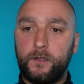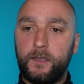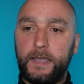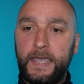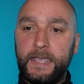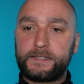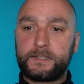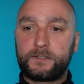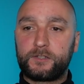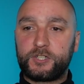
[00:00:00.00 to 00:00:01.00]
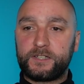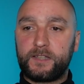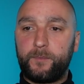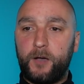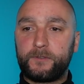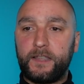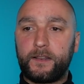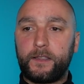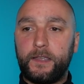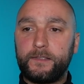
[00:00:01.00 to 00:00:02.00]
isn't just about
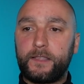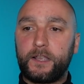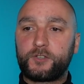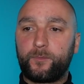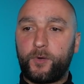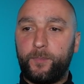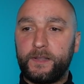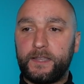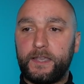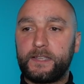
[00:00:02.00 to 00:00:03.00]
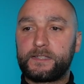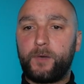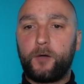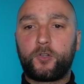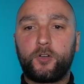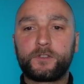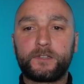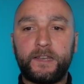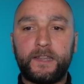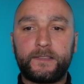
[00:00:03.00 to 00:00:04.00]
intellectual property. It's about consolidating